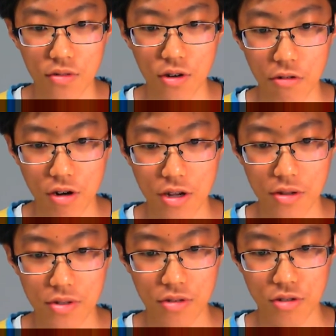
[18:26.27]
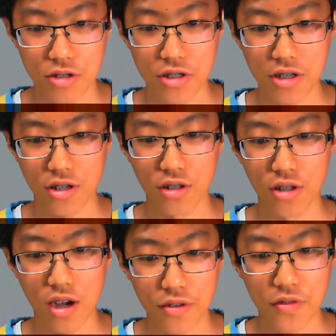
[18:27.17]
Alright, we're seeing a
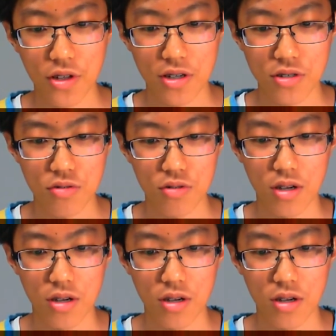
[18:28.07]
lot of this